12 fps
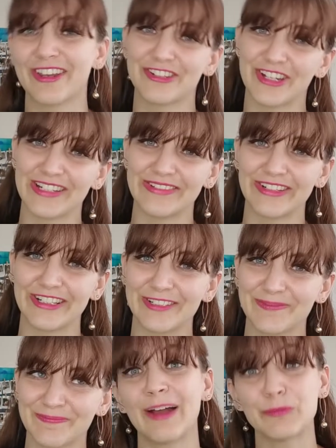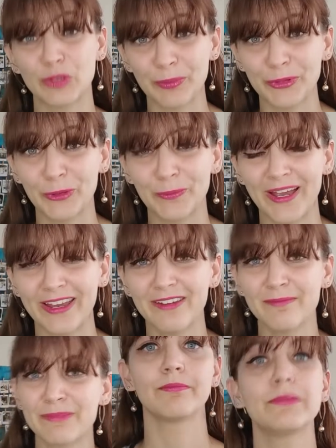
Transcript: and diarrhea, abdominal pain,